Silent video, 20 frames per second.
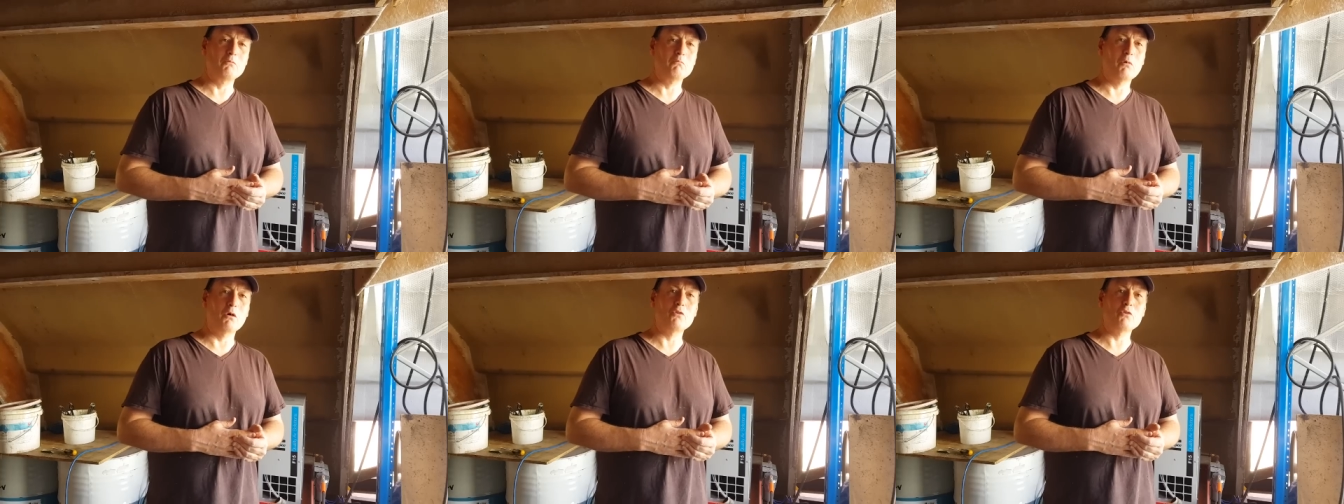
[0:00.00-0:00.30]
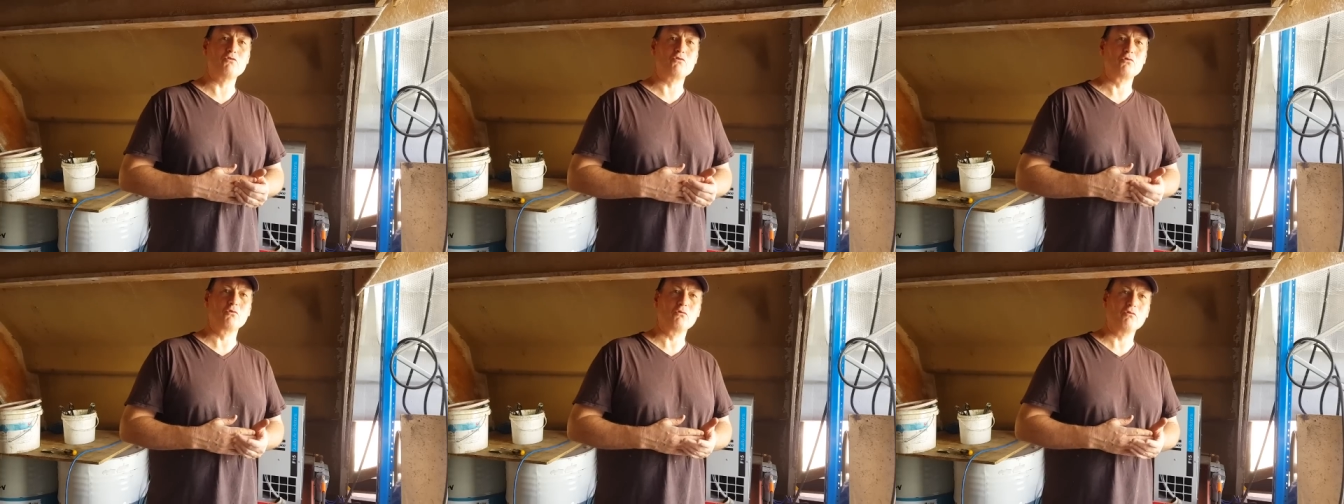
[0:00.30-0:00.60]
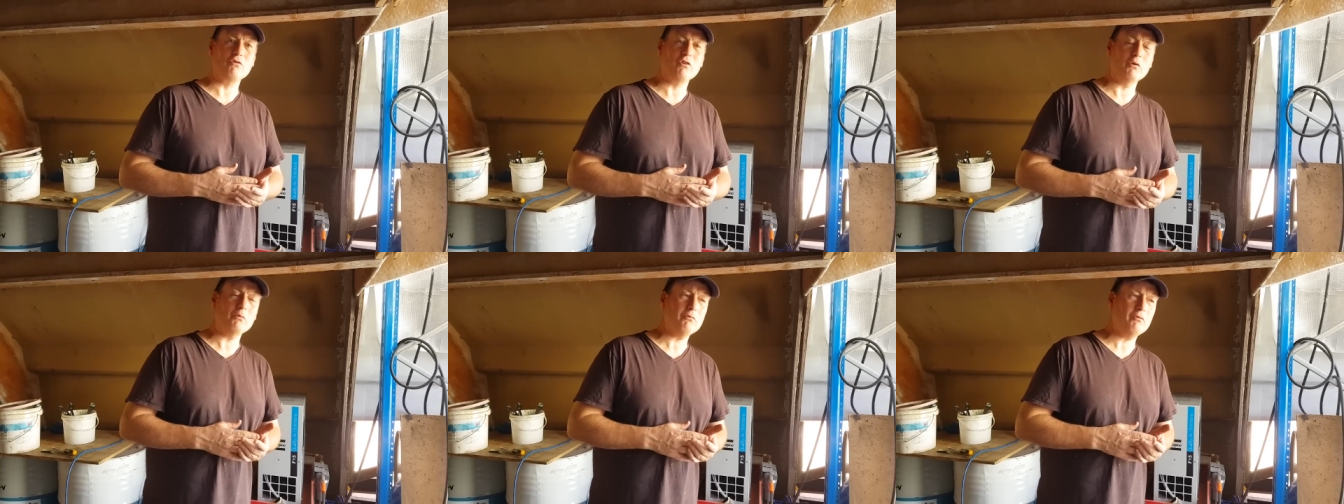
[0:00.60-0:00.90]
in most
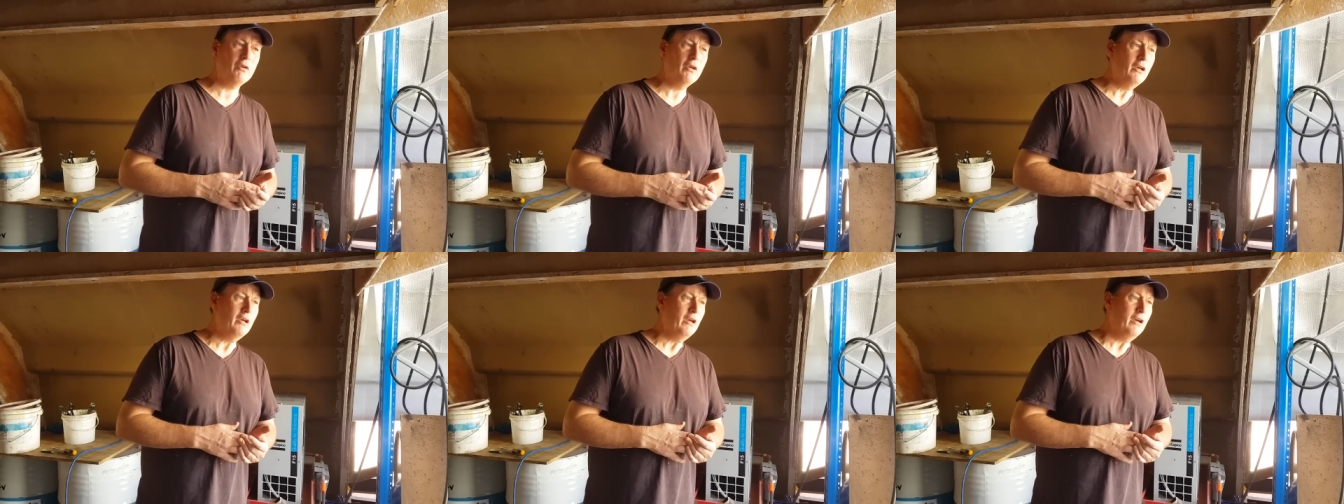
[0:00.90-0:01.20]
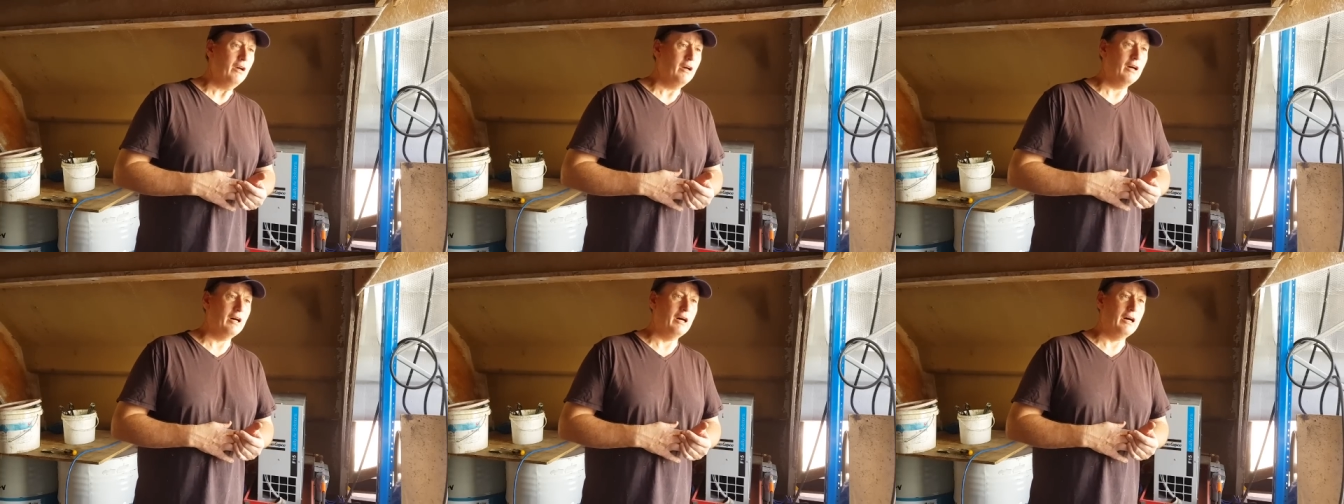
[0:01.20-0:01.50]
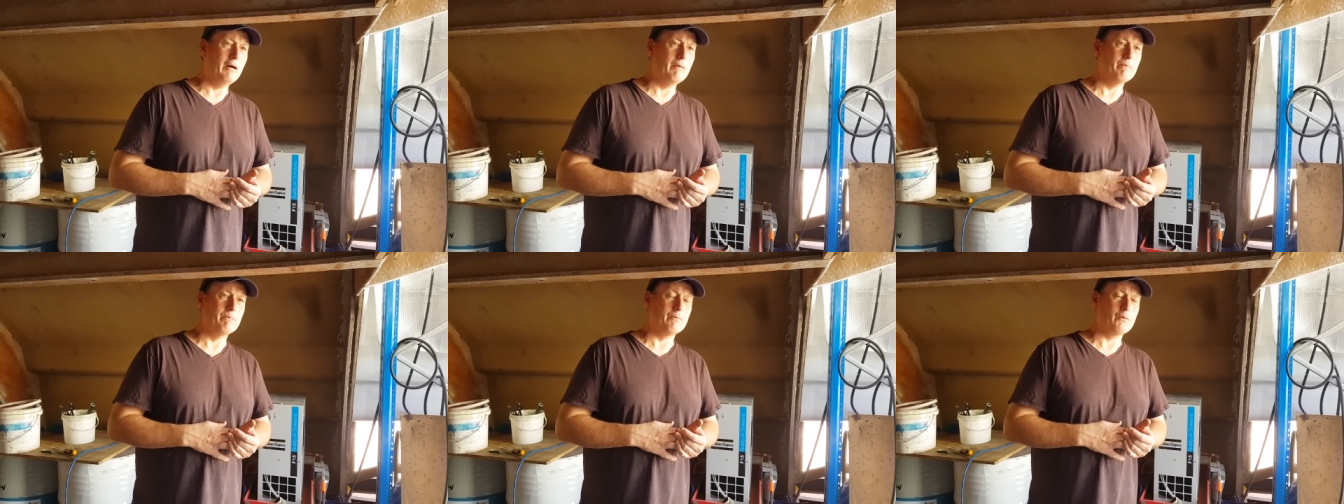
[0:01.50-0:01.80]
tool shops,
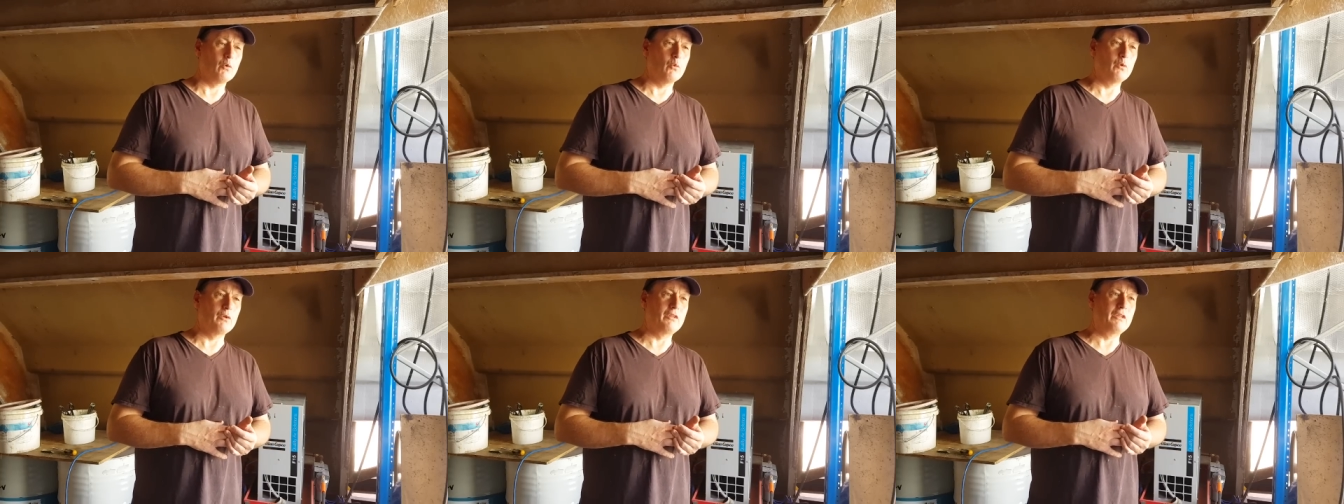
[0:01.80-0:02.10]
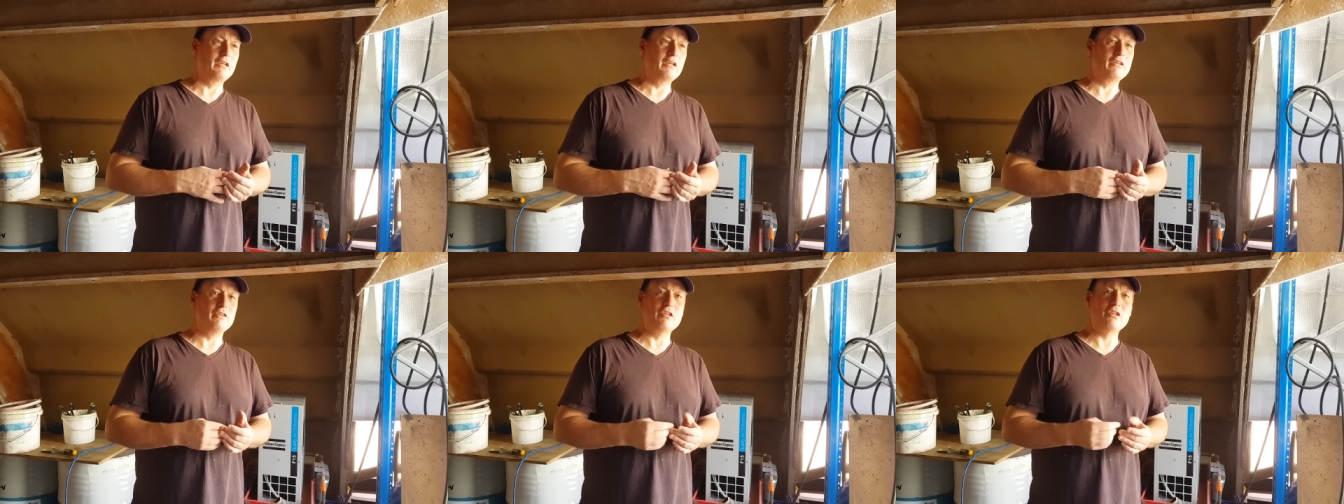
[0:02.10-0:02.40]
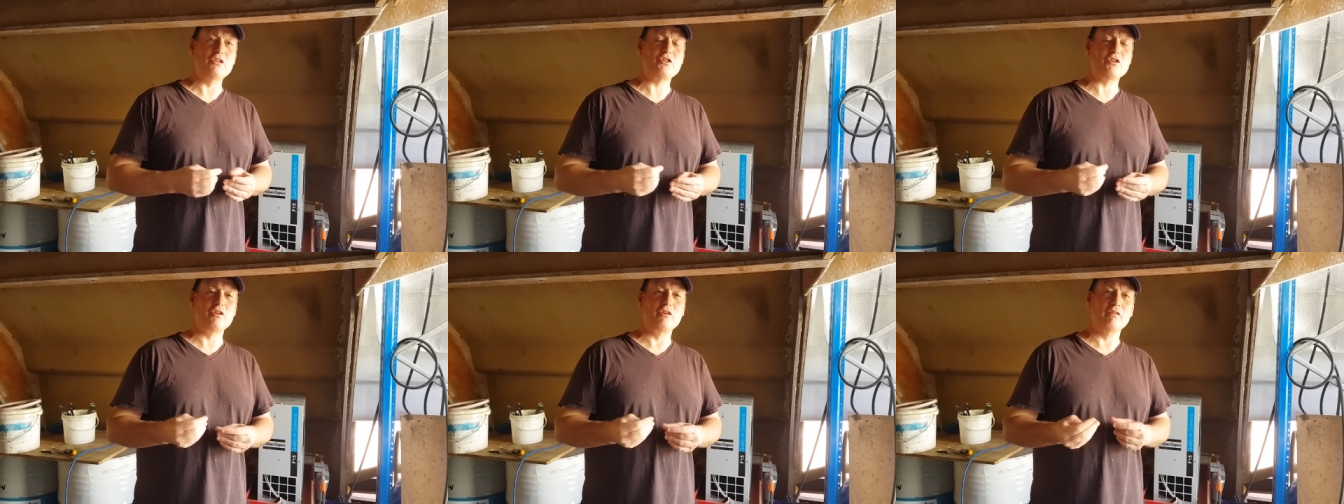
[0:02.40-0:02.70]
with the
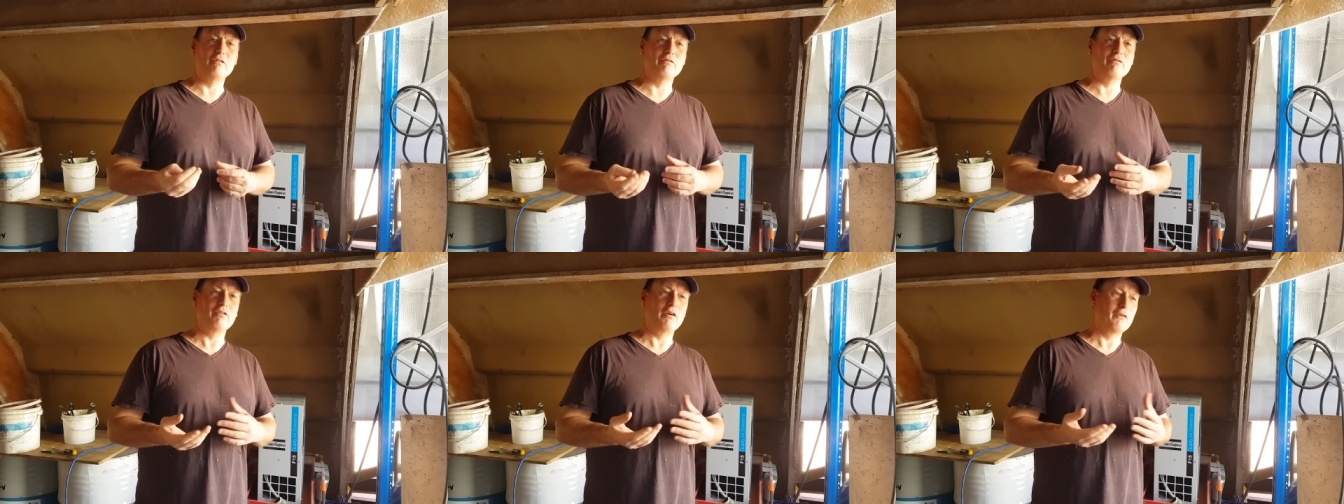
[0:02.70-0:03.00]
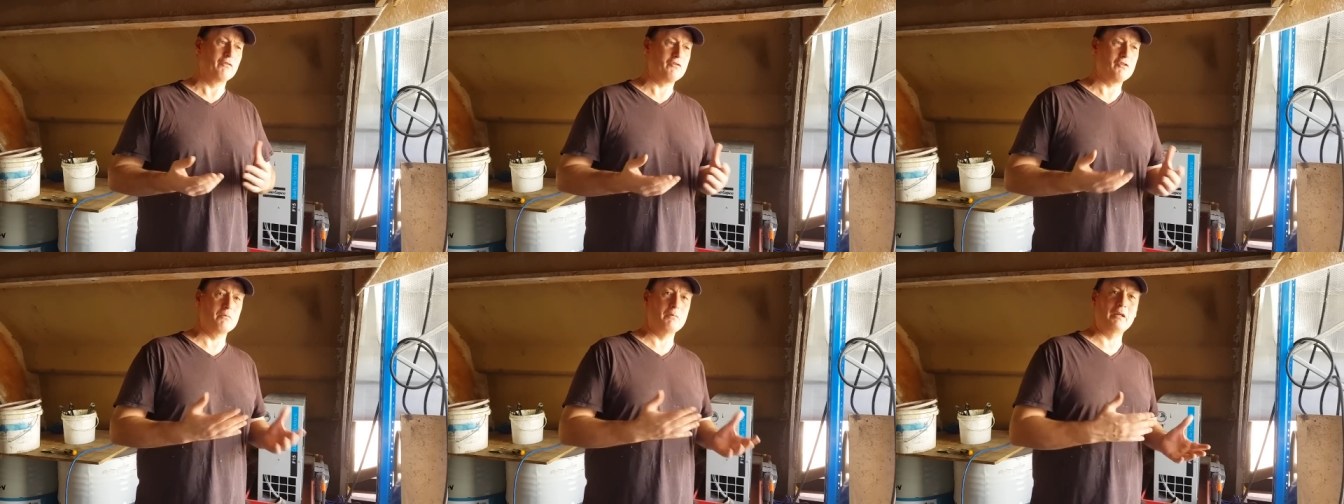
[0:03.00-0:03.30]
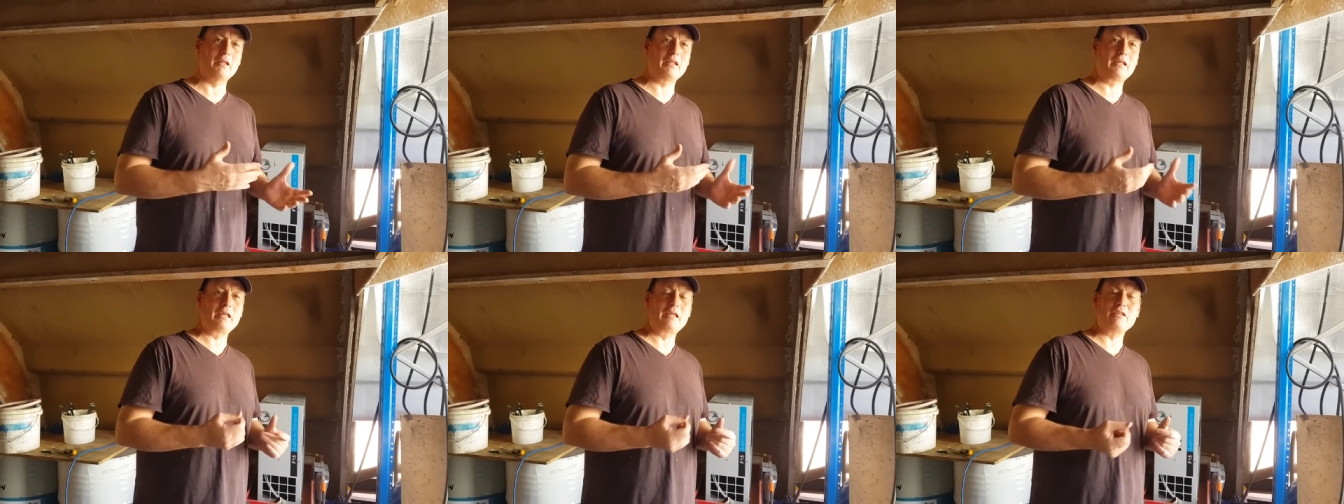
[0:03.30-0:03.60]
addition of some
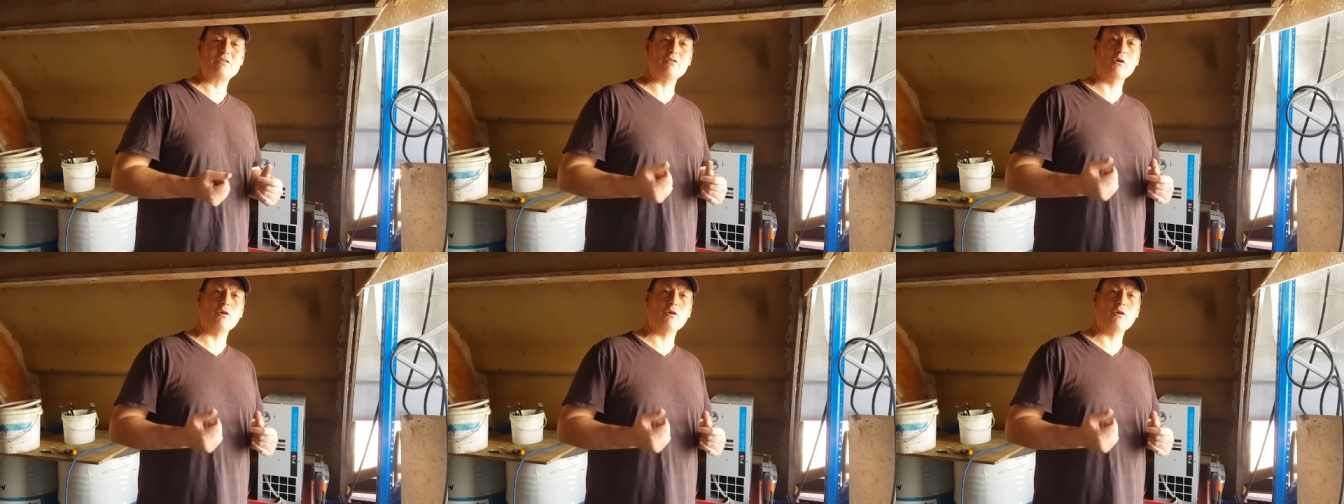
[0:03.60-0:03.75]
other gear.